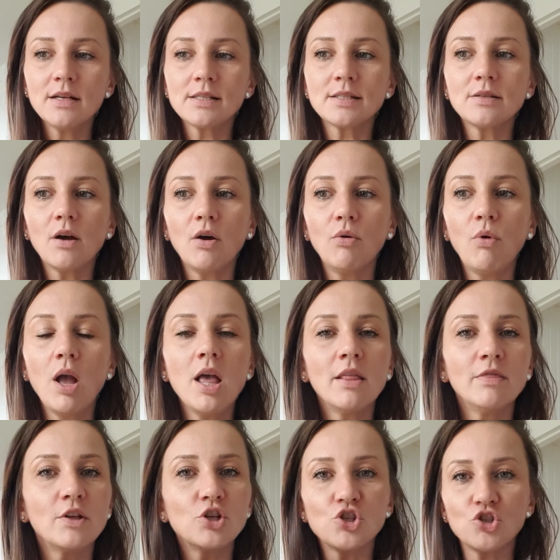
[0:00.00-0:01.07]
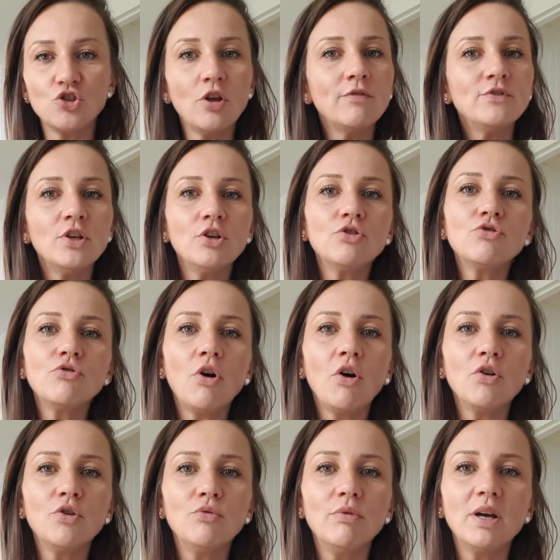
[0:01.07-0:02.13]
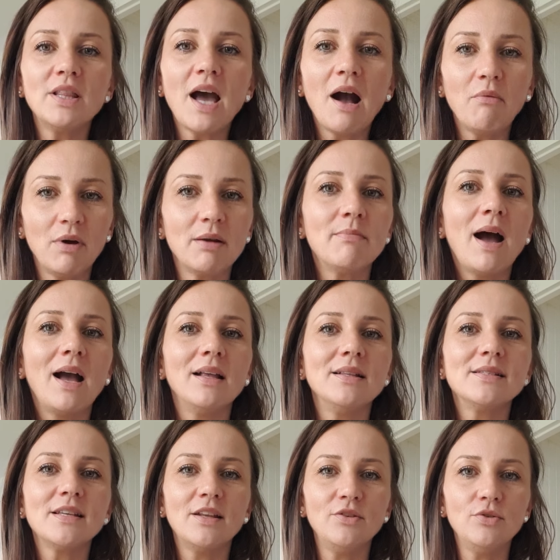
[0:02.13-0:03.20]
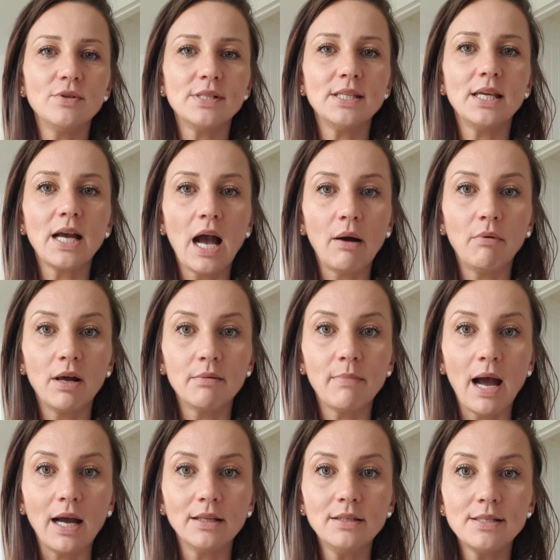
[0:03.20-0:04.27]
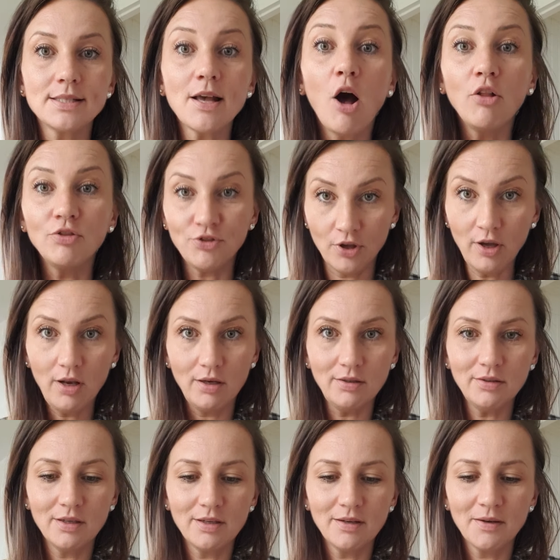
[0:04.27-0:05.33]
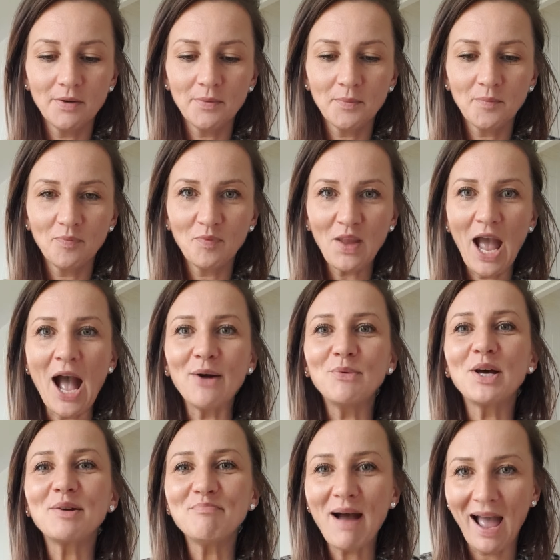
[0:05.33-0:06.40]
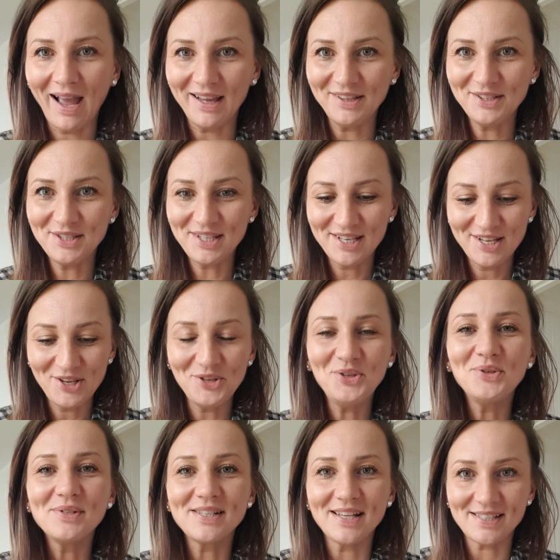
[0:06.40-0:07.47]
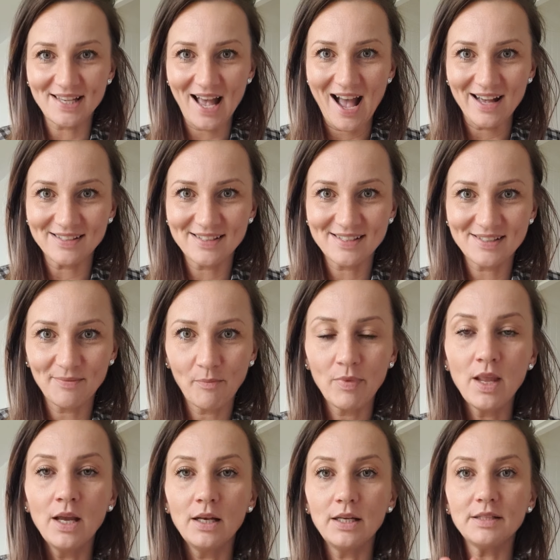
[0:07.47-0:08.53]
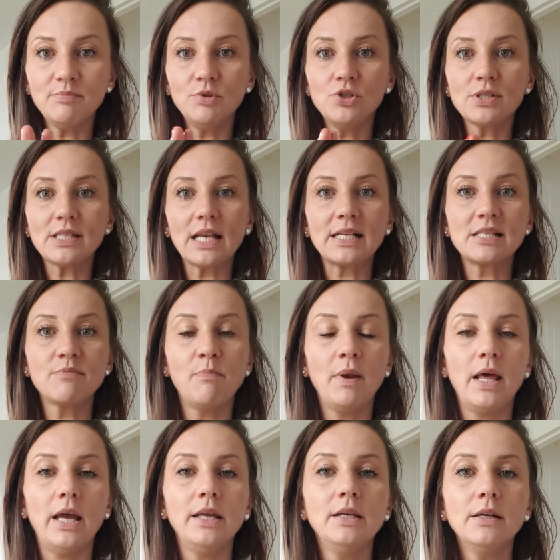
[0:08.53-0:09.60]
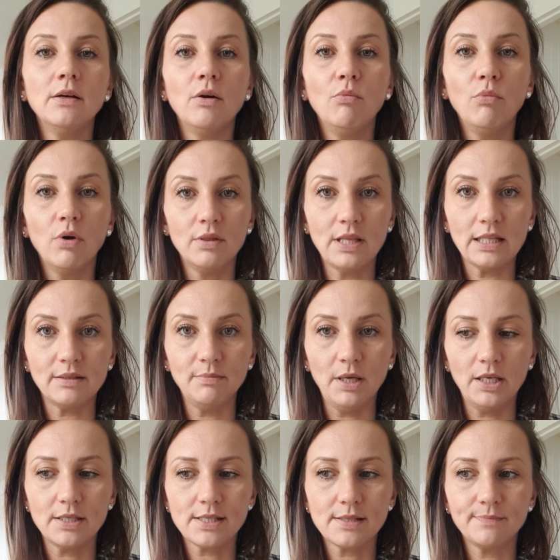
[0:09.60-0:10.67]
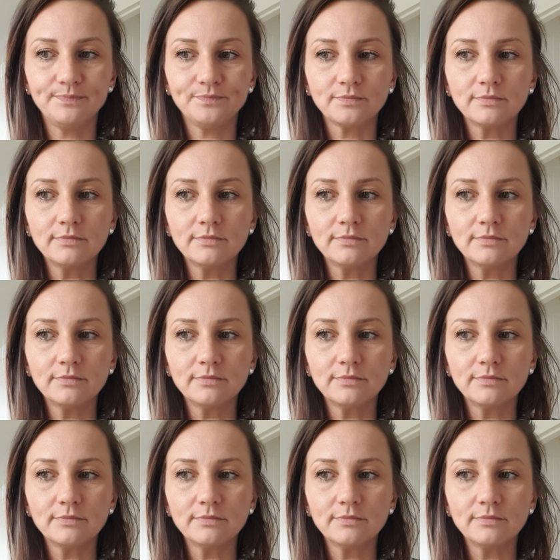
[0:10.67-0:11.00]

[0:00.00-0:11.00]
so there is nothing wrong with our minds and using our minds until our mind uses us let me just explain what that means